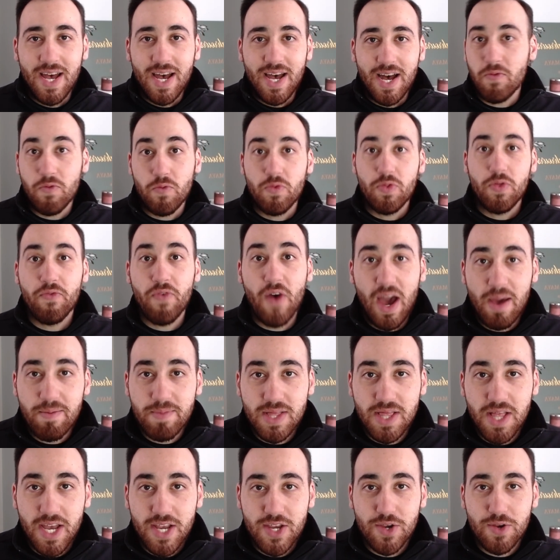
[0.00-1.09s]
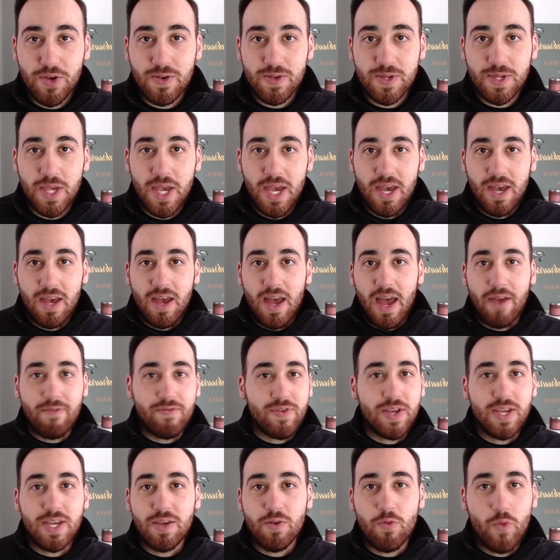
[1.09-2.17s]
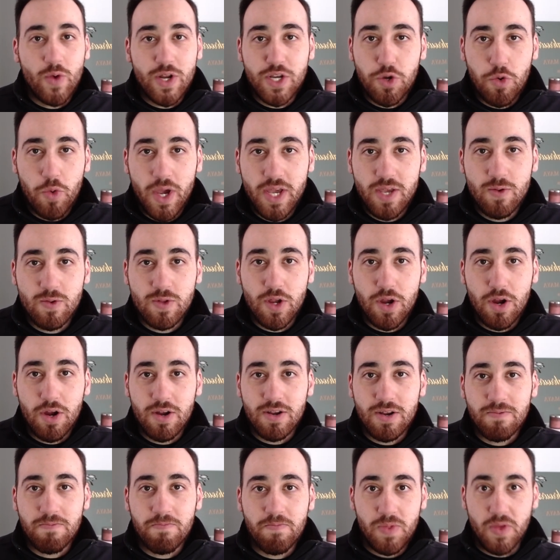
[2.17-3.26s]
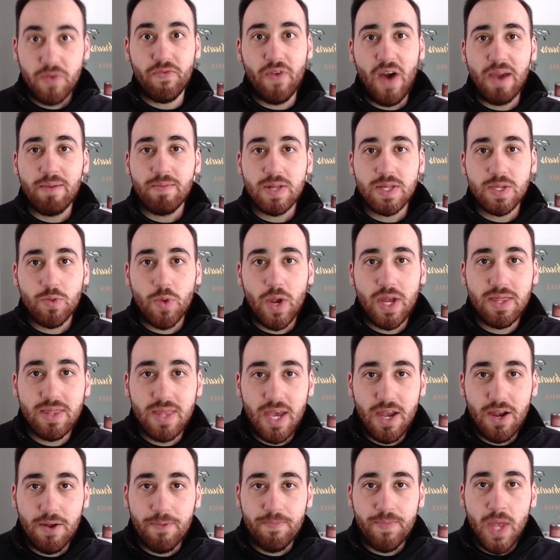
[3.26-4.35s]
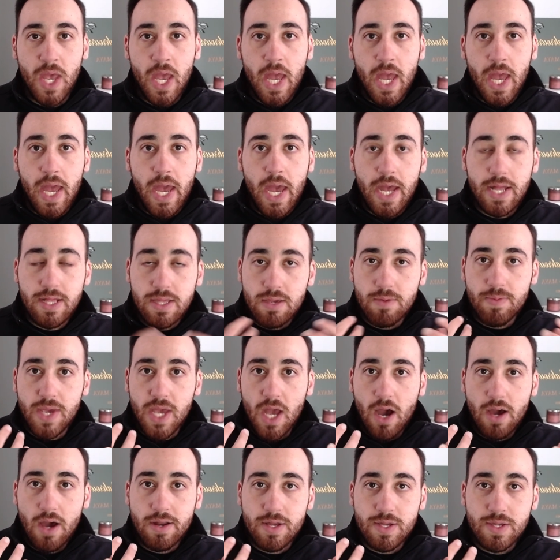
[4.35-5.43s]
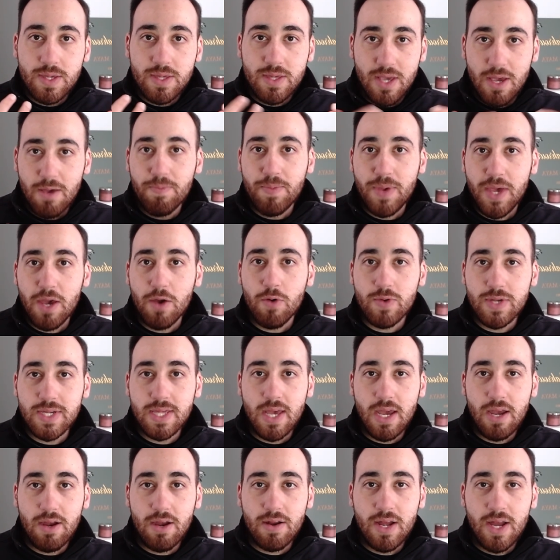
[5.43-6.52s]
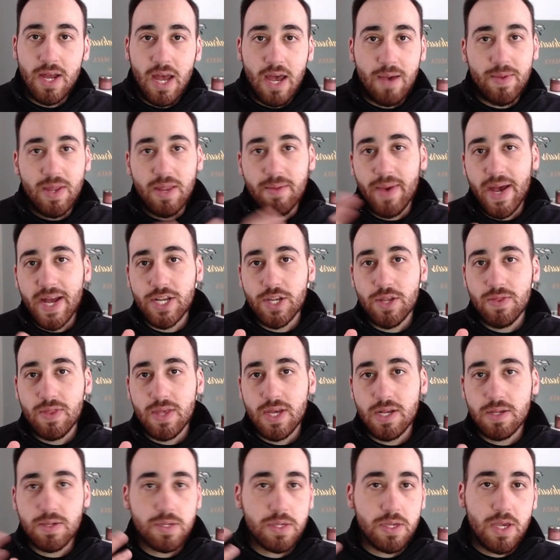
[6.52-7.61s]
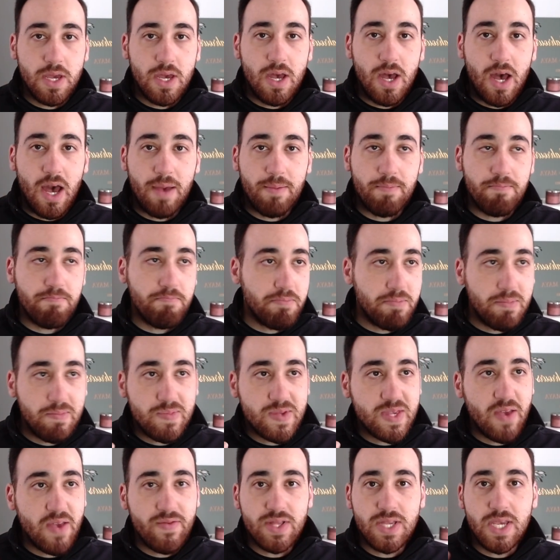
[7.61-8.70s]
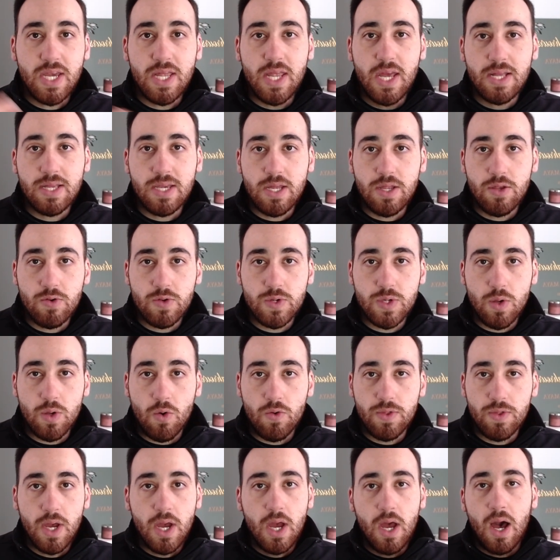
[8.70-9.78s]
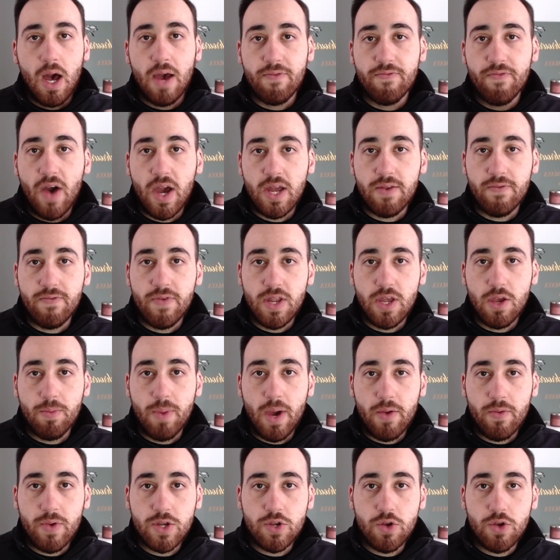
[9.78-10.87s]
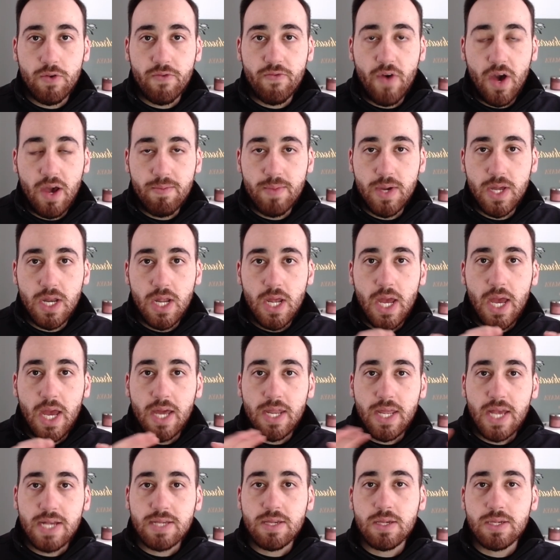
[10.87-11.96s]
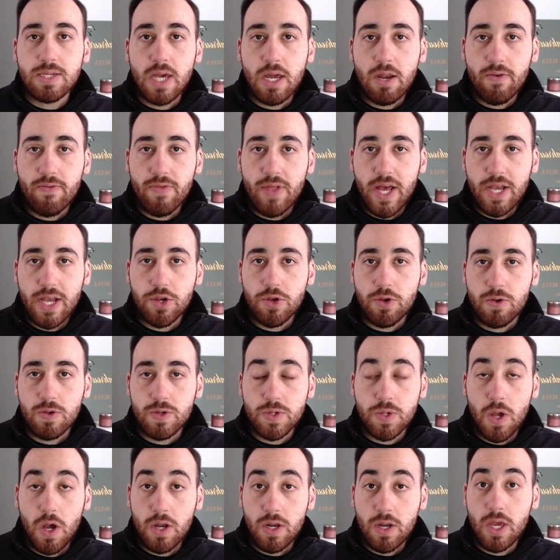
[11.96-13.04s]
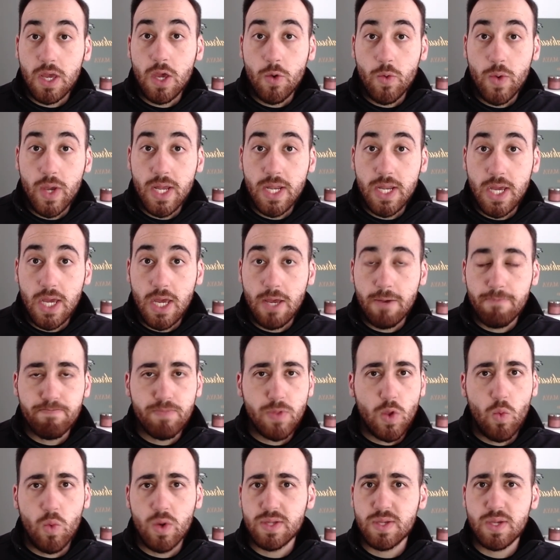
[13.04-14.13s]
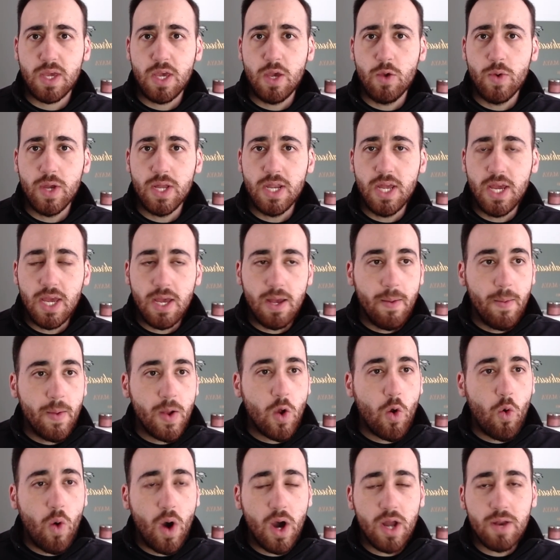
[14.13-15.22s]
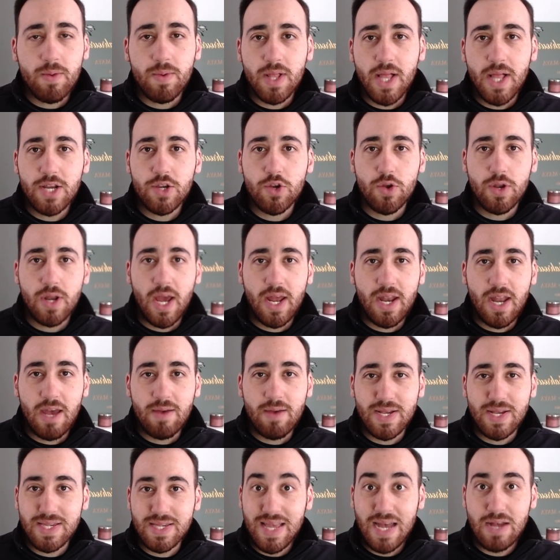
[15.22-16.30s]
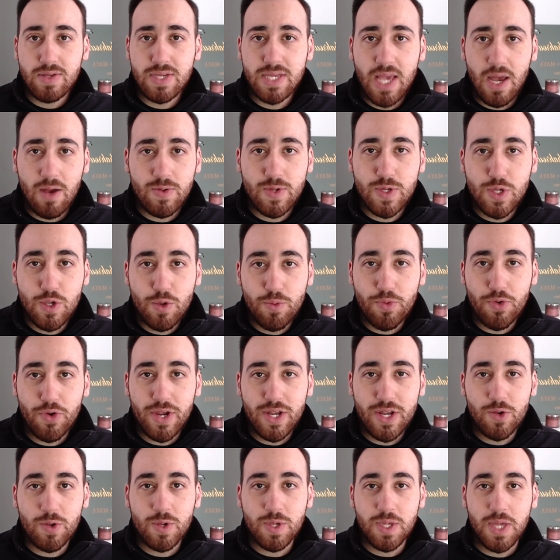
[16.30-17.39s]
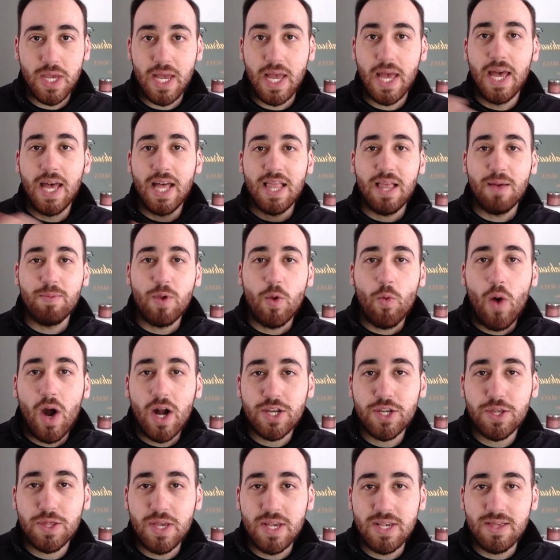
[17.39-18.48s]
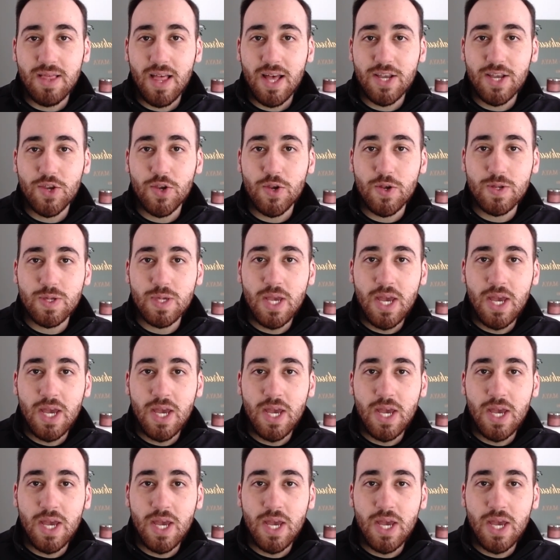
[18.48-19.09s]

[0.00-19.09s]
The Feynman lectures. Every which way you turn, Feynman's right there. And to be honest, the appeal was there. I mean, imagine this. I'm 17, 18 years old. I find a video by Richard Feynman, and he has a set of lectures on QED. What's QED? Quantum electrodynamics. That sounds super interesting. Let me watch these lectures.